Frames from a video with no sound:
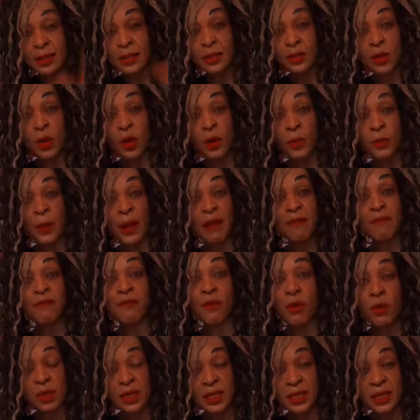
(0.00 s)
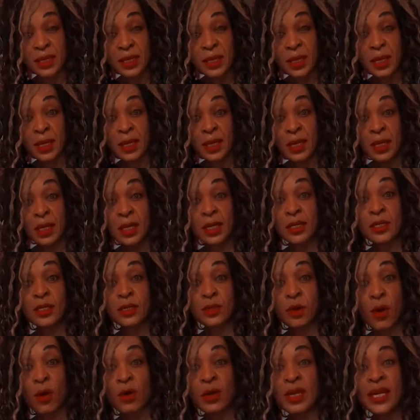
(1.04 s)
it's not by force,
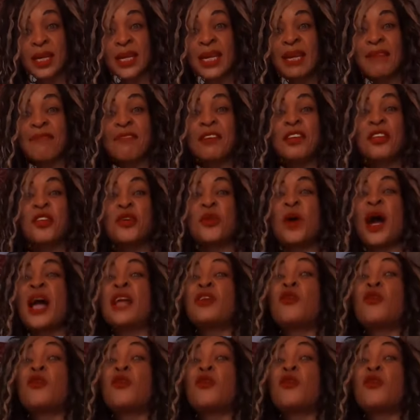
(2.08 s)
it's only giving you